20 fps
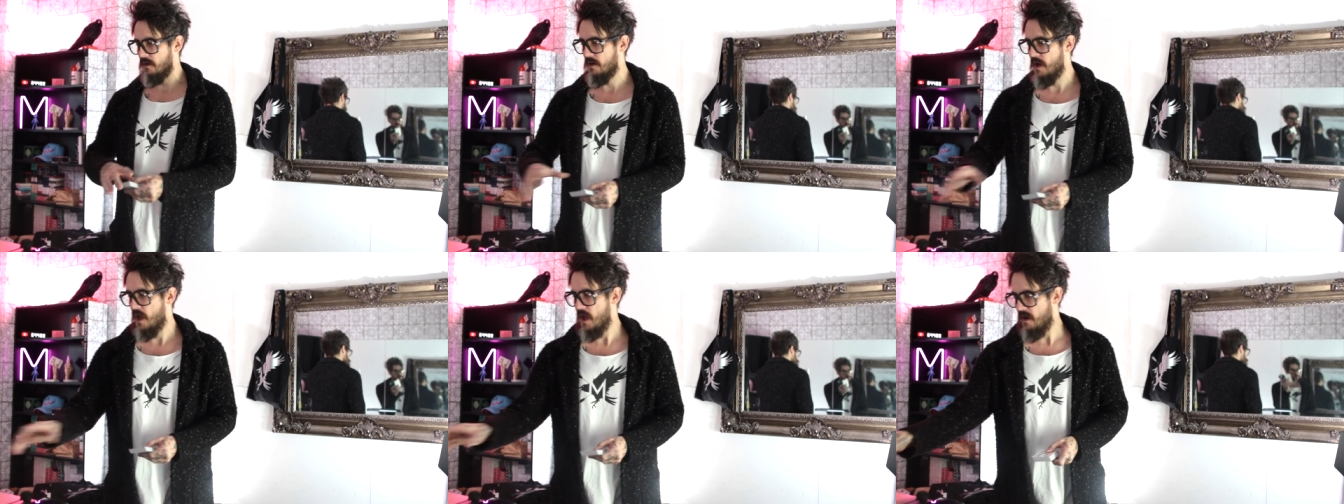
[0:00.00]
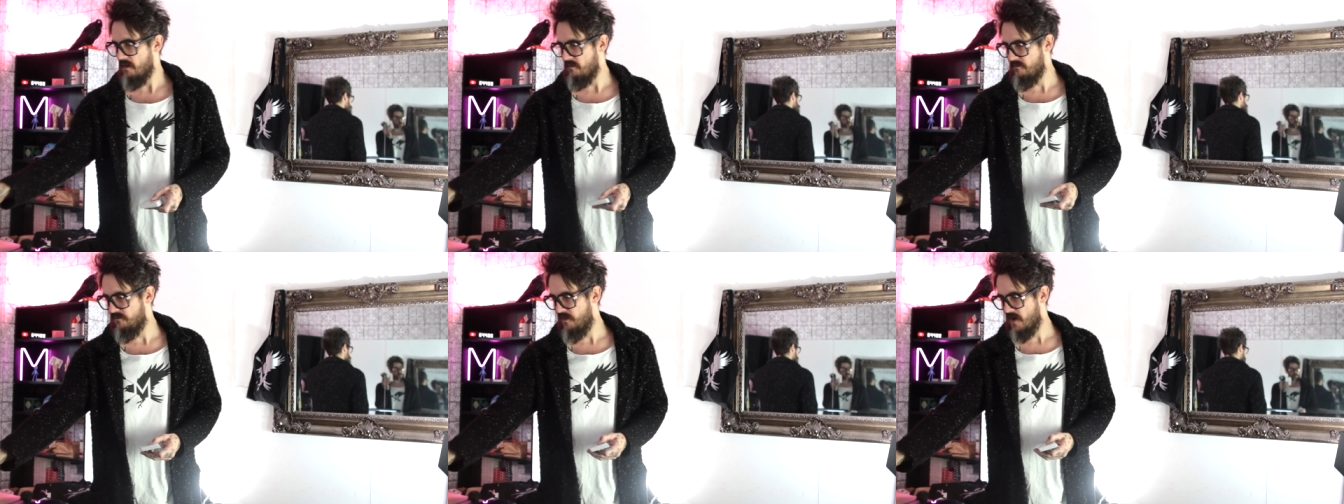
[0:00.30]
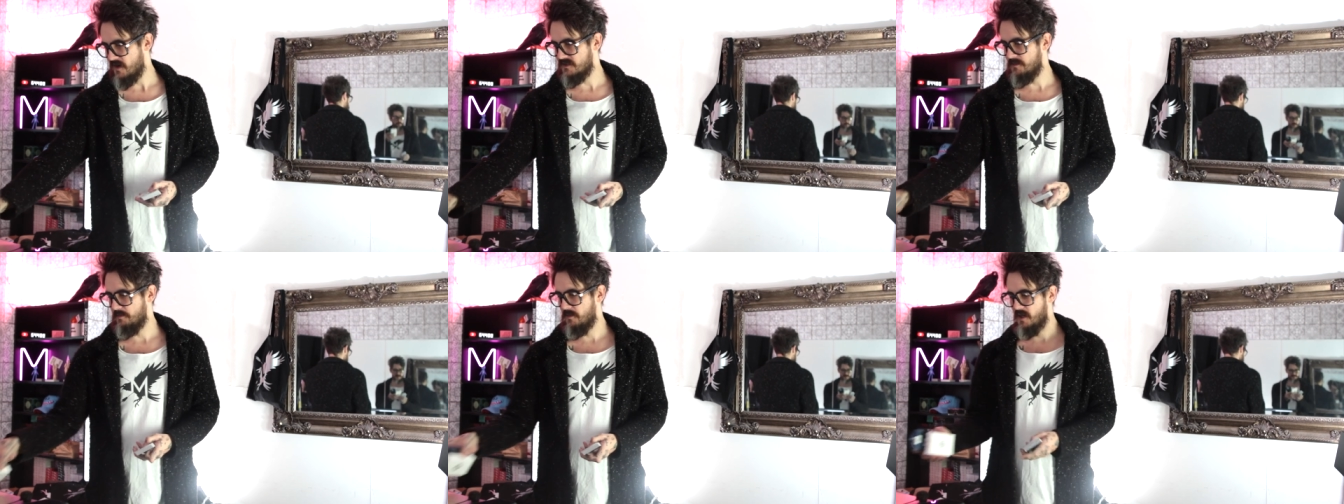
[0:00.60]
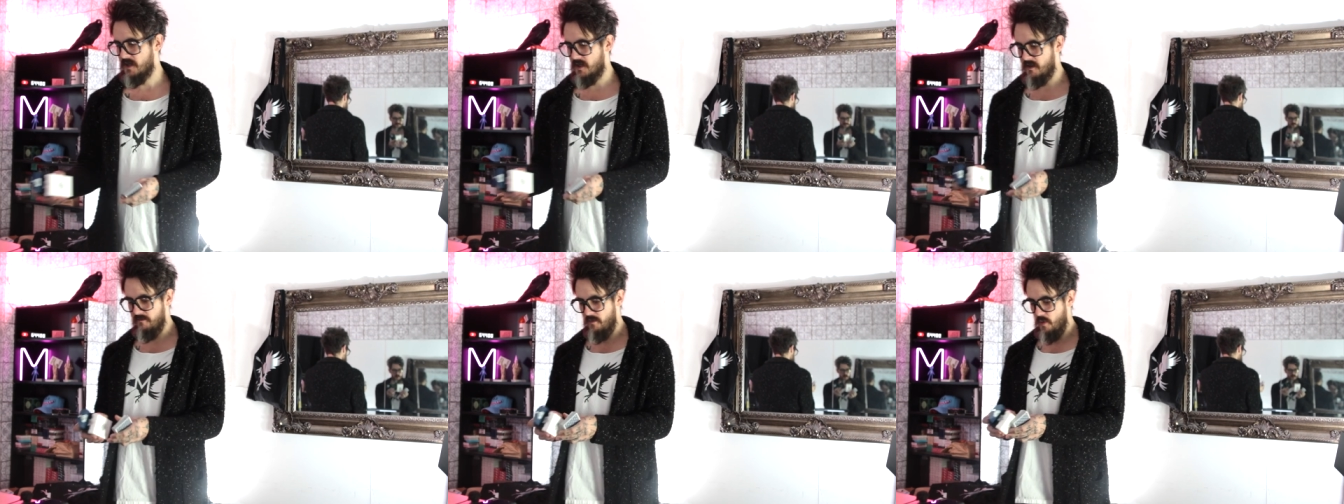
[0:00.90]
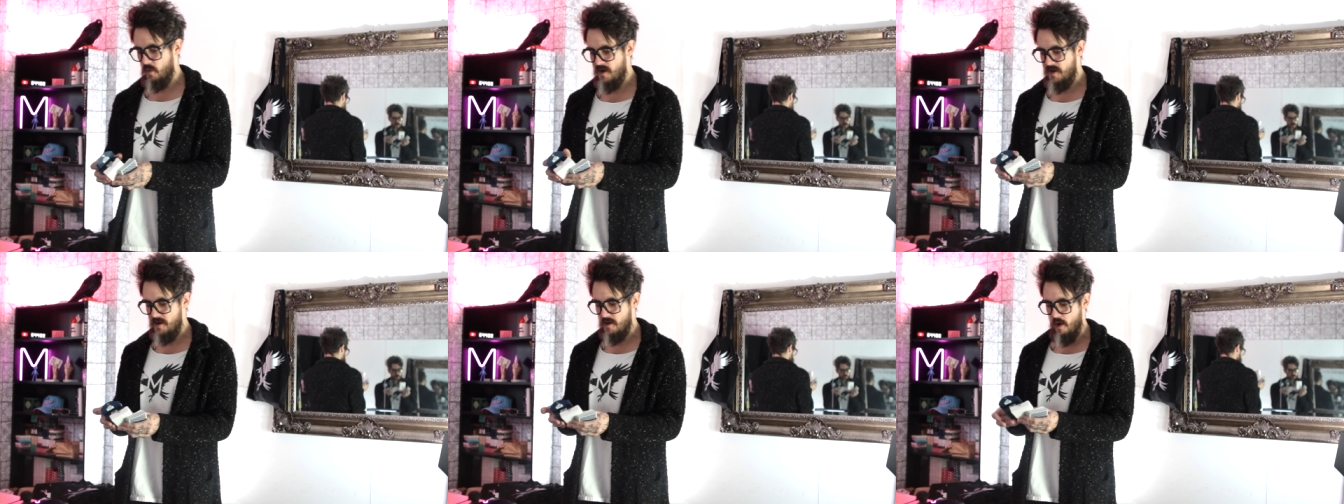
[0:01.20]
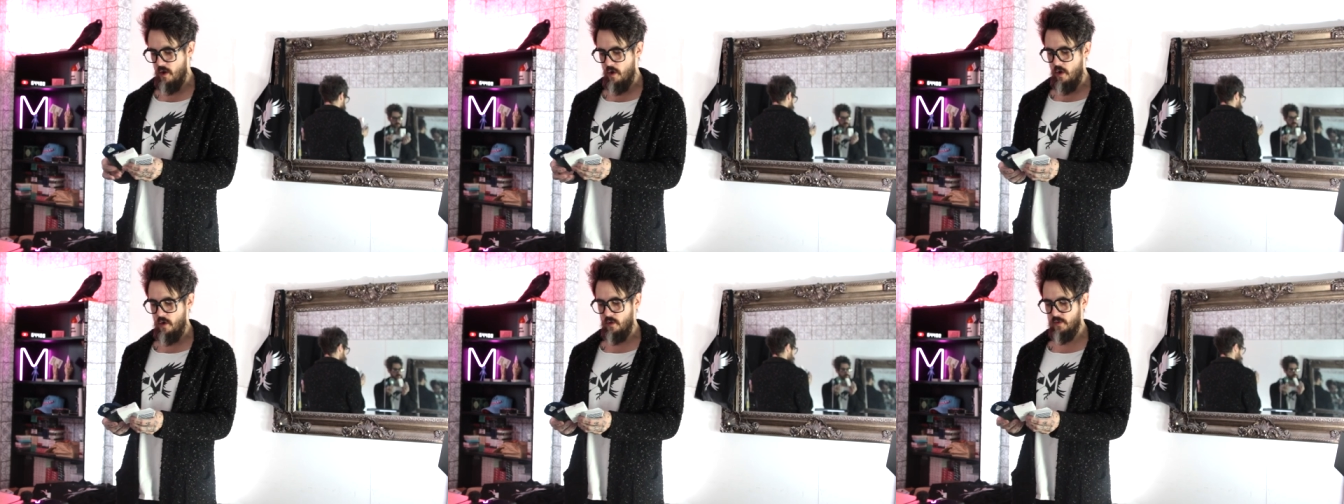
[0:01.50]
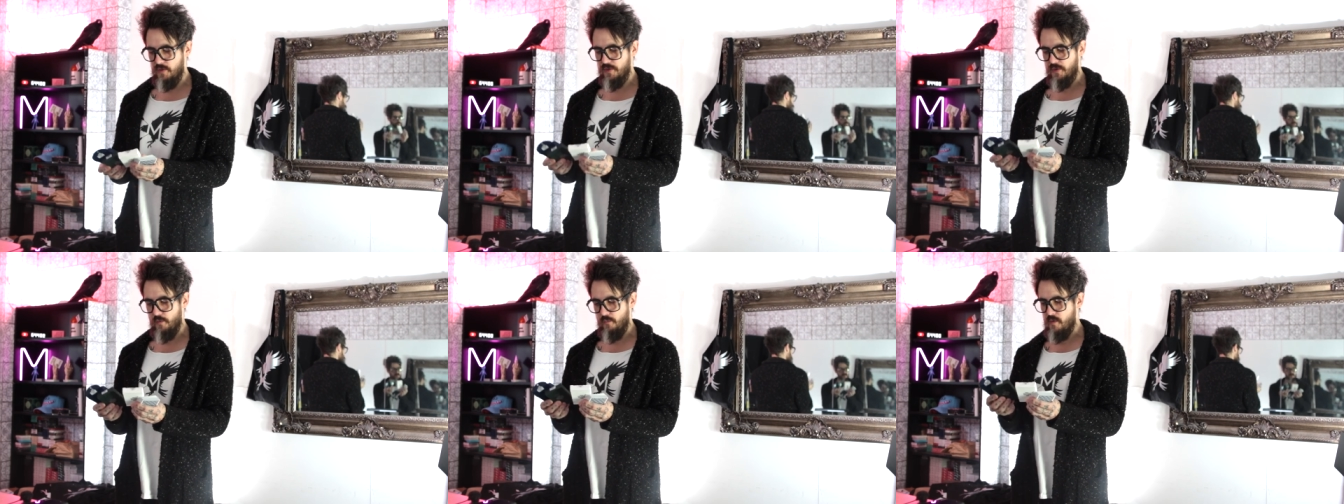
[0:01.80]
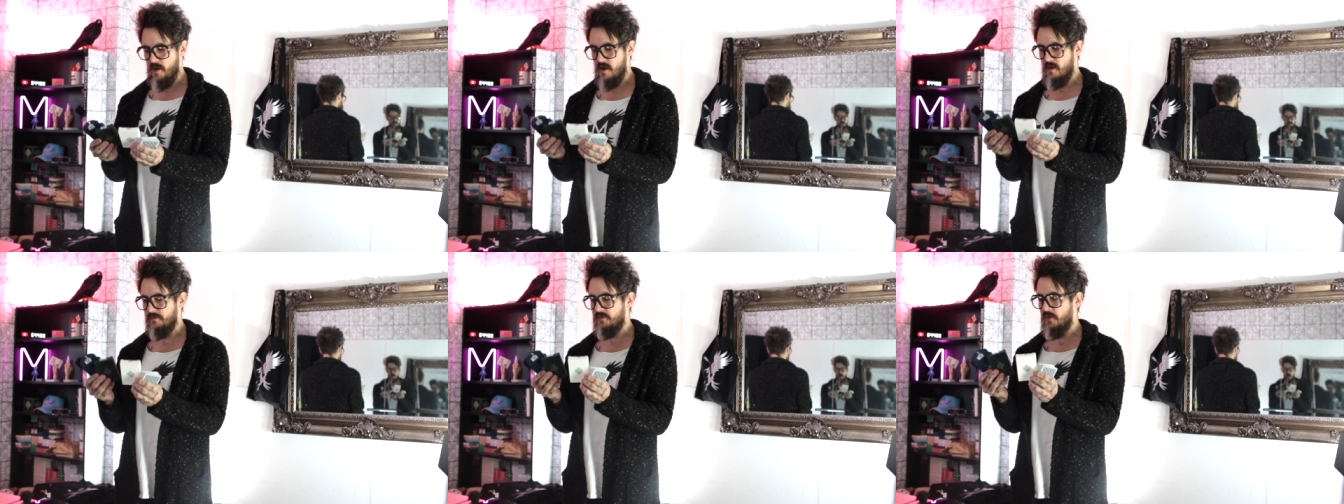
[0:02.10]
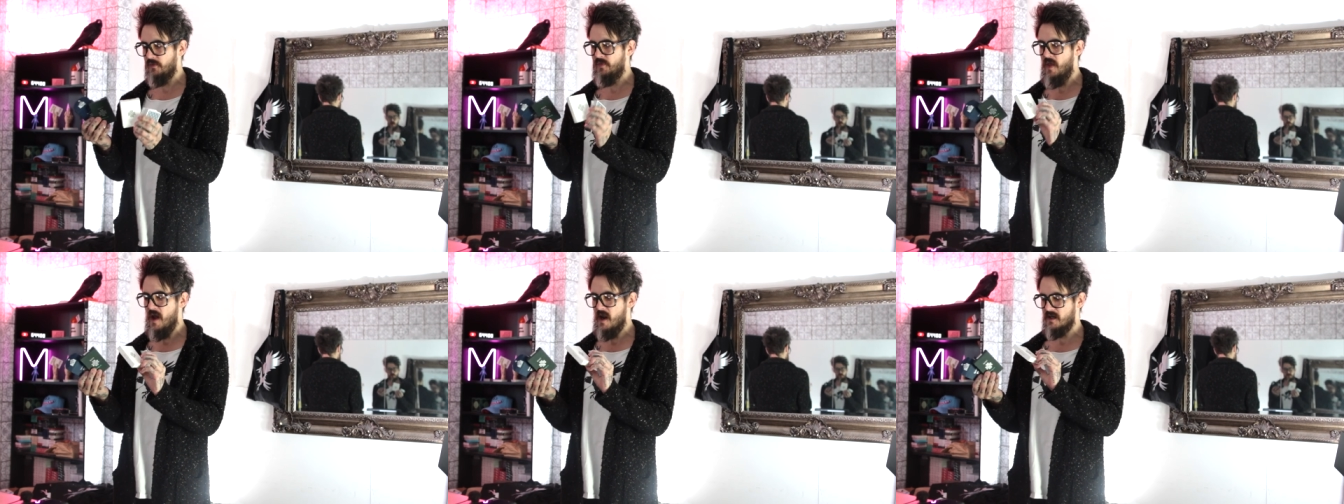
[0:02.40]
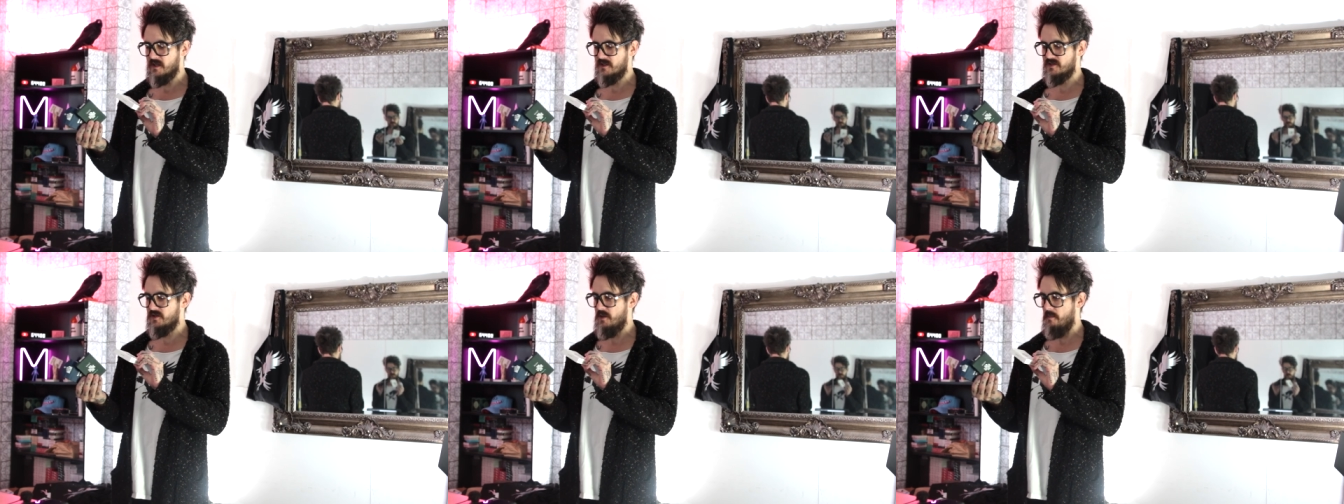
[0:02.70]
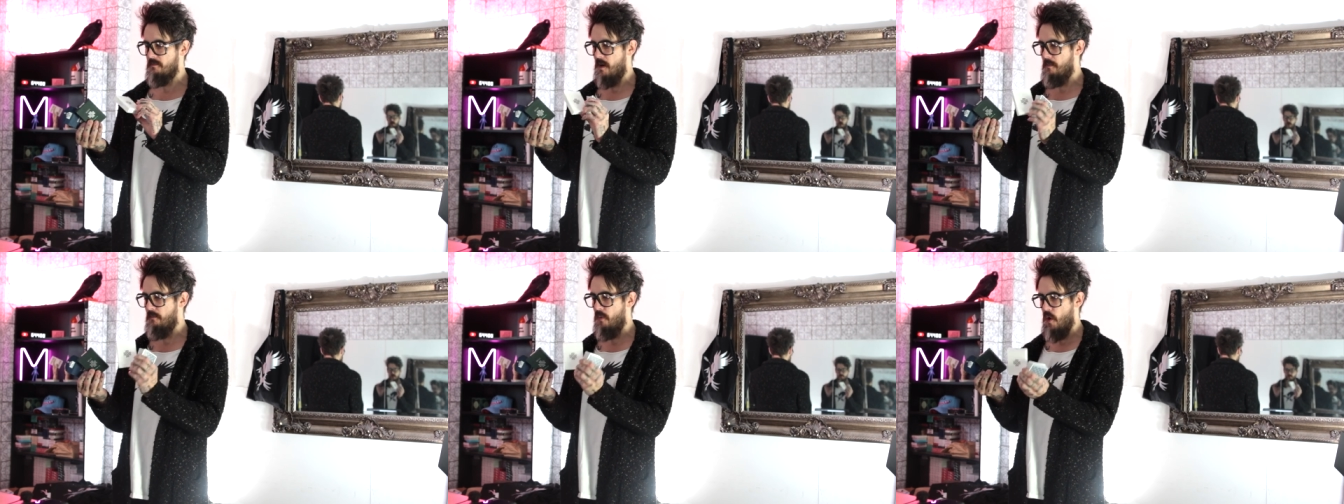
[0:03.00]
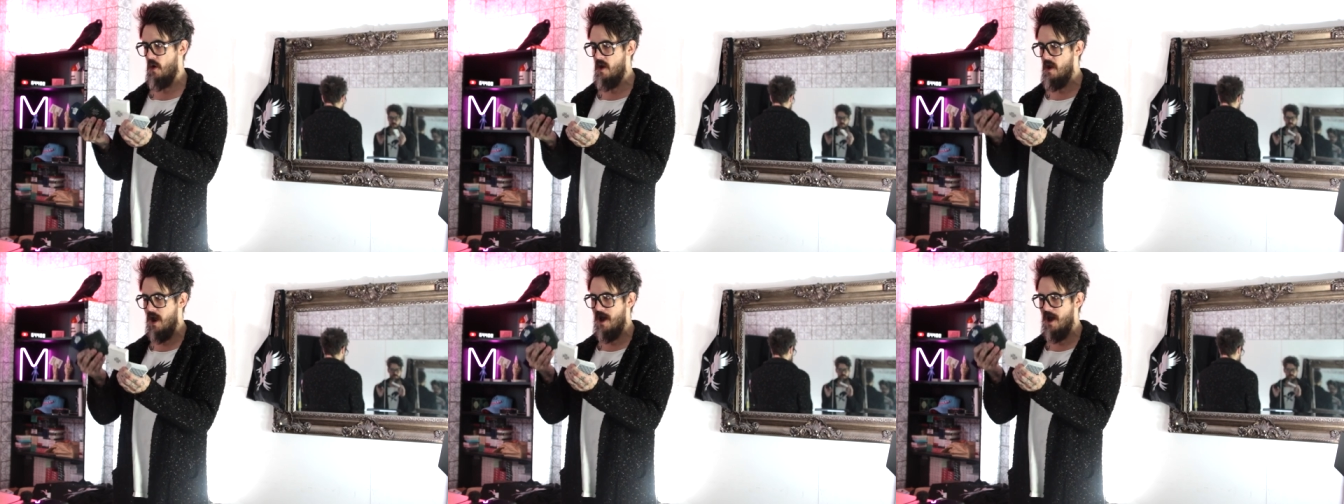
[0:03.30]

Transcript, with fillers: In fact, I'm going to give away all three of the decks that my boy